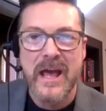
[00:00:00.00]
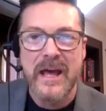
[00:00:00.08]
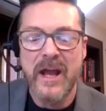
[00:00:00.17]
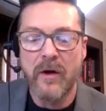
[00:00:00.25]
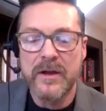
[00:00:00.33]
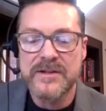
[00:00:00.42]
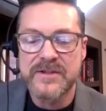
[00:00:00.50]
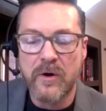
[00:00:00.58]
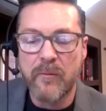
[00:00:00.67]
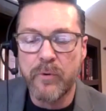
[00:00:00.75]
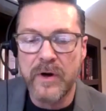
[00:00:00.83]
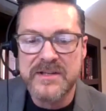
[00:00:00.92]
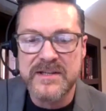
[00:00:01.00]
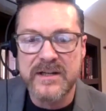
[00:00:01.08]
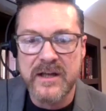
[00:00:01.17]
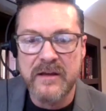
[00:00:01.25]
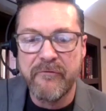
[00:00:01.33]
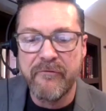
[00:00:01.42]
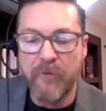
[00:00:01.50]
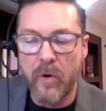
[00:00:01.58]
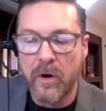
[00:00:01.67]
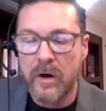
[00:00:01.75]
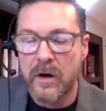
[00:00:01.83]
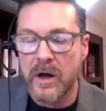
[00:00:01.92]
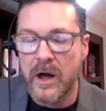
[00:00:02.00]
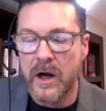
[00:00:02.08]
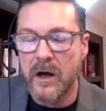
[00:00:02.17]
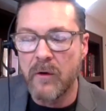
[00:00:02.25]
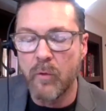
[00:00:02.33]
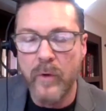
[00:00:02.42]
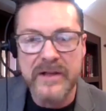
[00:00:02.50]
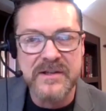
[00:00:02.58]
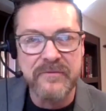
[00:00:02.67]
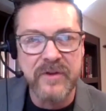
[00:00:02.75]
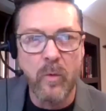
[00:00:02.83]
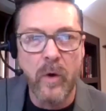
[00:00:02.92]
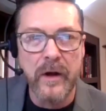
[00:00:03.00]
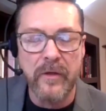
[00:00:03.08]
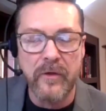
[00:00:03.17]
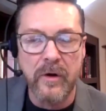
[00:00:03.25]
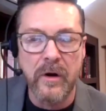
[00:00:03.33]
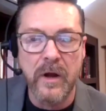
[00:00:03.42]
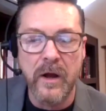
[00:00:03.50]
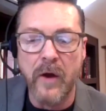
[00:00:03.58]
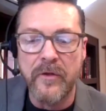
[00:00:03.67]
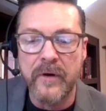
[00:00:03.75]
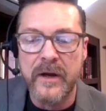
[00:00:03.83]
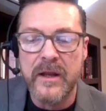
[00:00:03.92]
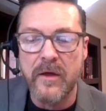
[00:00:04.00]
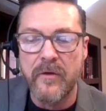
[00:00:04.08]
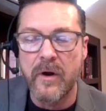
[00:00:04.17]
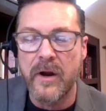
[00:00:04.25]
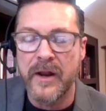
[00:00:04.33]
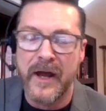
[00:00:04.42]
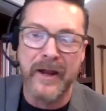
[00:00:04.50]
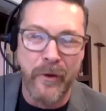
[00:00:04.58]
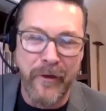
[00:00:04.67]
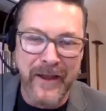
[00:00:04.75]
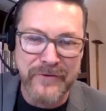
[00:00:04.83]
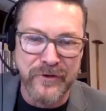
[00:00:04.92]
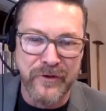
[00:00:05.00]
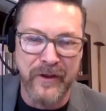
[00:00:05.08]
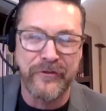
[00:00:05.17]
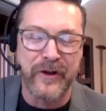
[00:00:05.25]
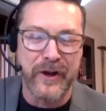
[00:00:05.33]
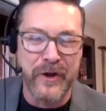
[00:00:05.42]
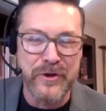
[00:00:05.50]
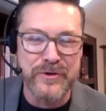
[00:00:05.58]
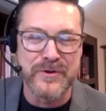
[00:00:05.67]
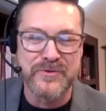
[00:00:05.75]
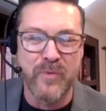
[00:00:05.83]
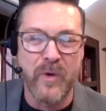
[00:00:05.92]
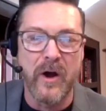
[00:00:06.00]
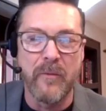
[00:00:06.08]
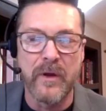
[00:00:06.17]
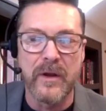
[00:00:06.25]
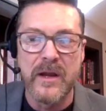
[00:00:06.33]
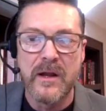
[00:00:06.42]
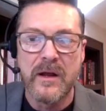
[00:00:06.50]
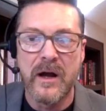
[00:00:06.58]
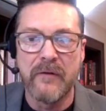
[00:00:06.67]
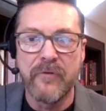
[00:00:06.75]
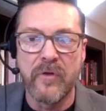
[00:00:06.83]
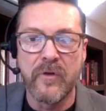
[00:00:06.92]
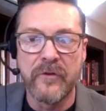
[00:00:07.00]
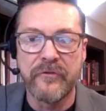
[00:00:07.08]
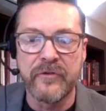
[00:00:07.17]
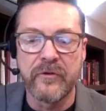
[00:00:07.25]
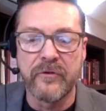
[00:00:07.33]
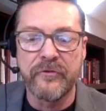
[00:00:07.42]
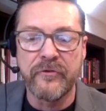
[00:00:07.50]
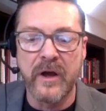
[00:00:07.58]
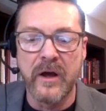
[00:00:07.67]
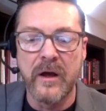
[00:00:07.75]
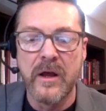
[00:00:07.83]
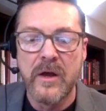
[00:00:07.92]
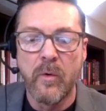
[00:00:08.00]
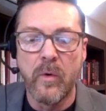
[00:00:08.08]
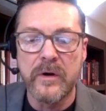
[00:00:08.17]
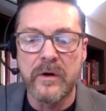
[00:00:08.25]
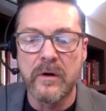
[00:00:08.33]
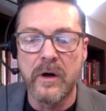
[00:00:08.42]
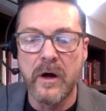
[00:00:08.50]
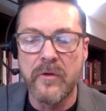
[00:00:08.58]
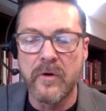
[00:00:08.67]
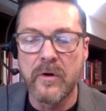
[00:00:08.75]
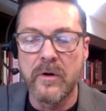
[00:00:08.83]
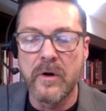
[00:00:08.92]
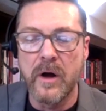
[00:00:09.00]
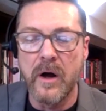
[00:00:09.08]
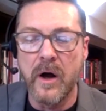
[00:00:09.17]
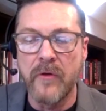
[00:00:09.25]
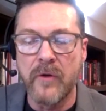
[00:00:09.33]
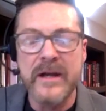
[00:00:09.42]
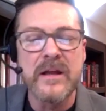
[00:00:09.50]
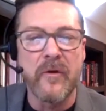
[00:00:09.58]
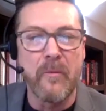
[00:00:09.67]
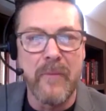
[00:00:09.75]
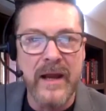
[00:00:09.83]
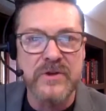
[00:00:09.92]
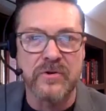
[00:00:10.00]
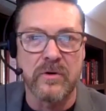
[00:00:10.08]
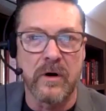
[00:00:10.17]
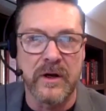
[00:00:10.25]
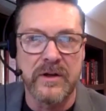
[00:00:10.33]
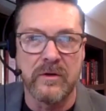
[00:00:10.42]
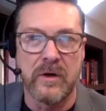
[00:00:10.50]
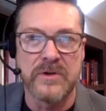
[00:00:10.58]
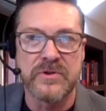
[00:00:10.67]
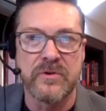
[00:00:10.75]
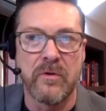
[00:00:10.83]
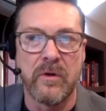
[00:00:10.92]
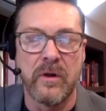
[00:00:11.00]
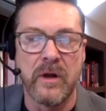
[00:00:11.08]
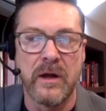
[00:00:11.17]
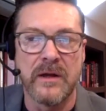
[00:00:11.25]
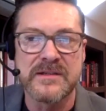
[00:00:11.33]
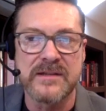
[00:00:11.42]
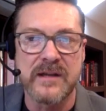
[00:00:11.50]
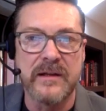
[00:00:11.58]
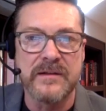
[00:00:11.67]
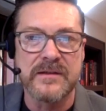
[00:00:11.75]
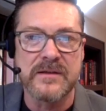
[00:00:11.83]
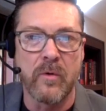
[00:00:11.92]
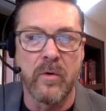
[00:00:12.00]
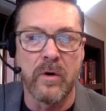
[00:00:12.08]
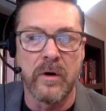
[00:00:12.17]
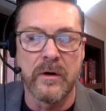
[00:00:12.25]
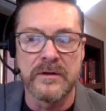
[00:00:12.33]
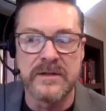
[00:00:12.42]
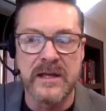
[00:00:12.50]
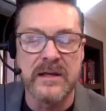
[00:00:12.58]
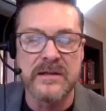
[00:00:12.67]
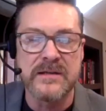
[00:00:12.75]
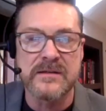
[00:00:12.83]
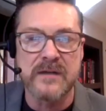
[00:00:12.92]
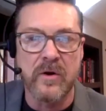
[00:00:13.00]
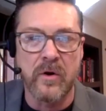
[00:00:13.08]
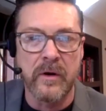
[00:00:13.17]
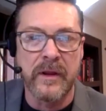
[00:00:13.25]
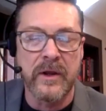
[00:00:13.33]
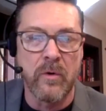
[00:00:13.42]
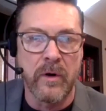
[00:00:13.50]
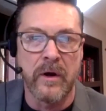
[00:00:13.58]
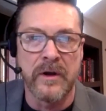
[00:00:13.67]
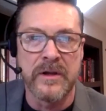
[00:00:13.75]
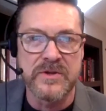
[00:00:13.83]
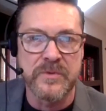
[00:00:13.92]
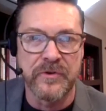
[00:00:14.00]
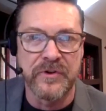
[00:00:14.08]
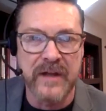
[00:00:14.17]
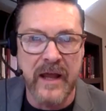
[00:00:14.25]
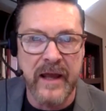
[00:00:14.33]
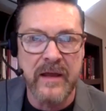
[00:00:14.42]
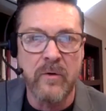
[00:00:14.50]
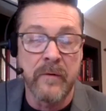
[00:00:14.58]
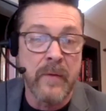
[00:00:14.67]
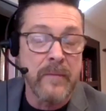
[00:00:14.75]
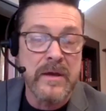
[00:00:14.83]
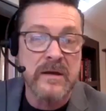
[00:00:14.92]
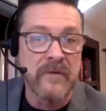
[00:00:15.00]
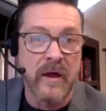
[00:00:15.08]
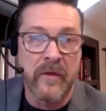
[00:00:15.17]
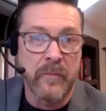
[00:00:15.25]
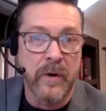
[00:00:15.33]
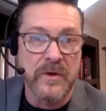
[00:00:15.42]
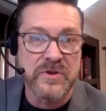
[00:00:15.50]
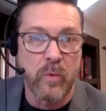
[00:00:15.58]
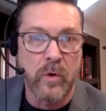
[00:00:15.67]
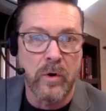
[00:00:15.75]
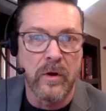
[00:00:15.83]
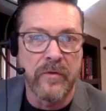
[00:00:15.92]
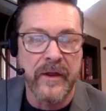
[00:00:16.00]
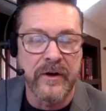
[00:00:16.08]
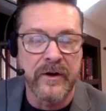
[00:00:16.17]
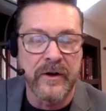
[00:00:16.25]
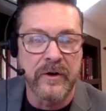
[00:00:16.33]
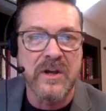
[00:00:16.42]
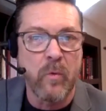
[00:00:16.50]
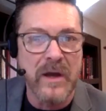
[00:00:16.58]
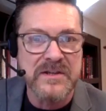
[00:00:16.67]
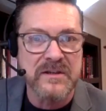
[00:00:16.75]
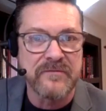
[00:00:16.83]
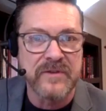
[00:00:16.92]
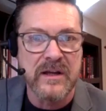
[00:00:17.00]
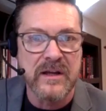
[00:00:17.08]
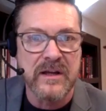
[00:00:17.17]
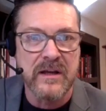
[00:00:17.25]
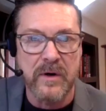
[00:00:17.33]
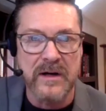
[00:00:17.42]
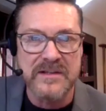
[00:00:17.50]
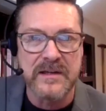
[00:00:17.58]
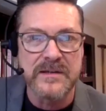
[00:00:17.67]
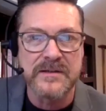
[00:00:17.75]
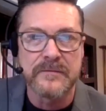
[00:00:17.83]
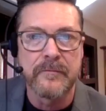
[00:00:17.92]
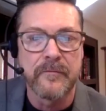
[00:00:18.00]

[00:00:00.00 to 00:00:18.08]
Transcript: Now, is there a precedent for wet sifting? Are there any other, and I know the answer to this, and I know you do as well, but for the listeners, are there any other major archaeological sites or digs currently going on in Israel today, or maybe in other parts of the world, that are using wet sifting as a process?